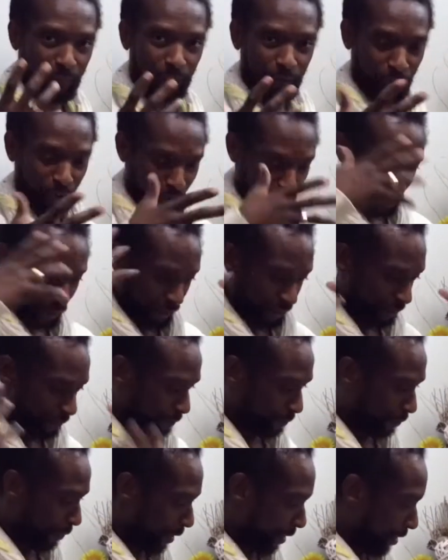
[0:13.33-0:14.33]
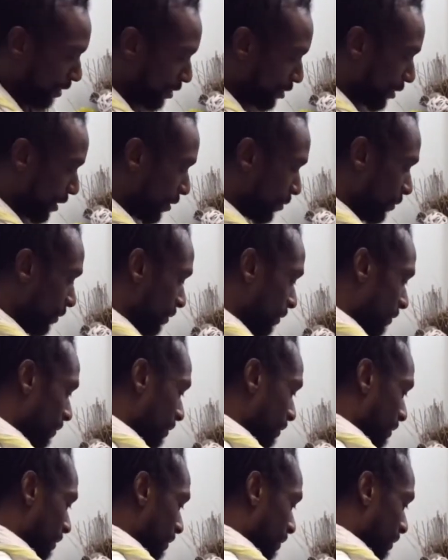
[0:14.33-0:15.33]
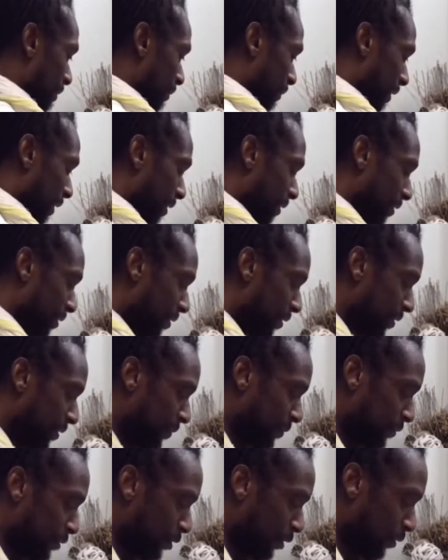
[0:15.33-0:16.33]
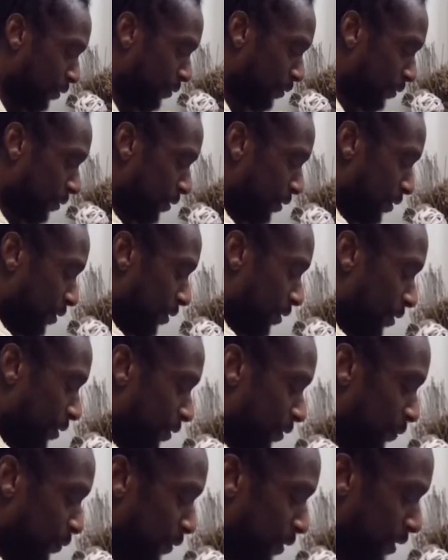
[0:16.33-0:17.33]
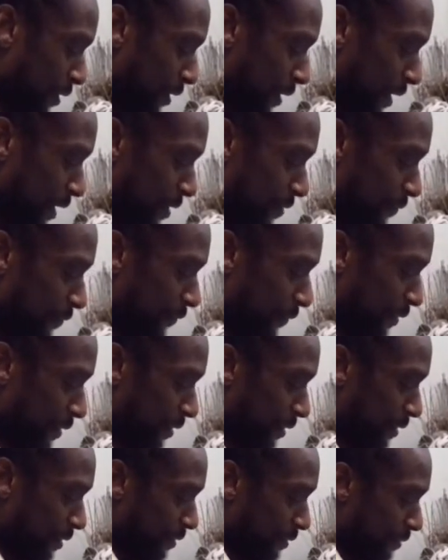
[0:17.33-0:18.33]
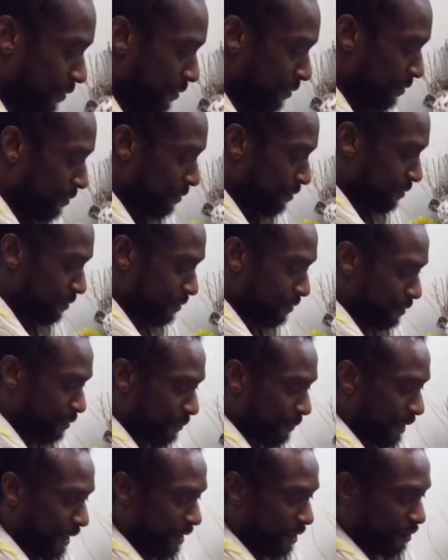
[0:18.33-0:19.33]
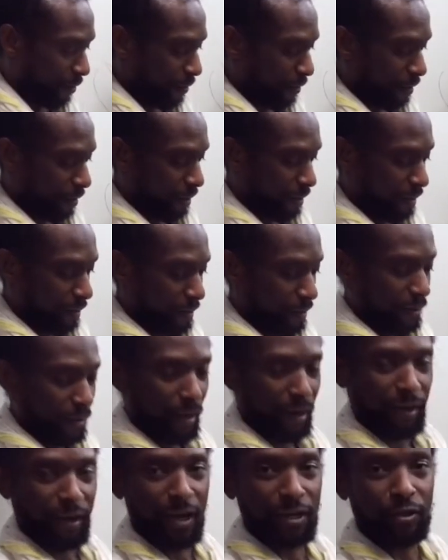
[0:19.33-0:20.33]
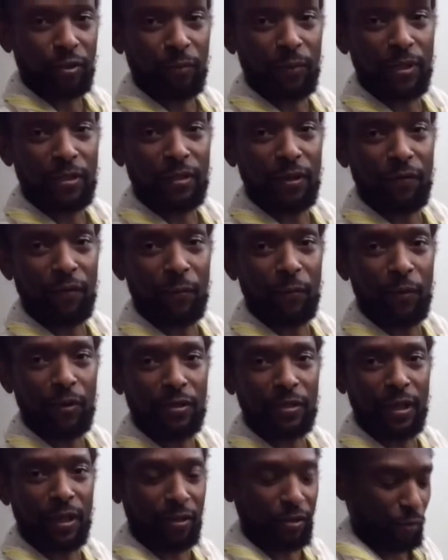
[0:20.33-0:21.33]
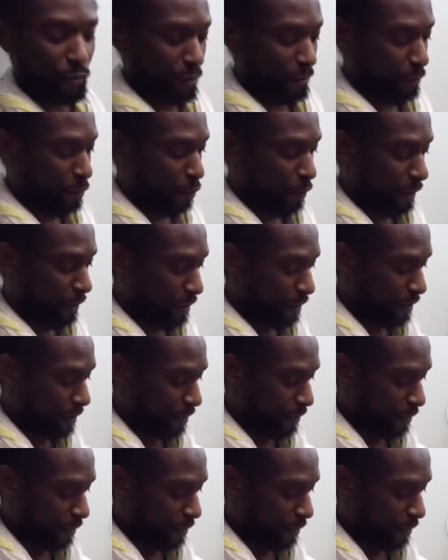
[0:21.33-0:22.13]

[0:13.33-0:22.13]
just your body in general. Okay, so we're gonna have some alcohol, and it has to be 70% or more.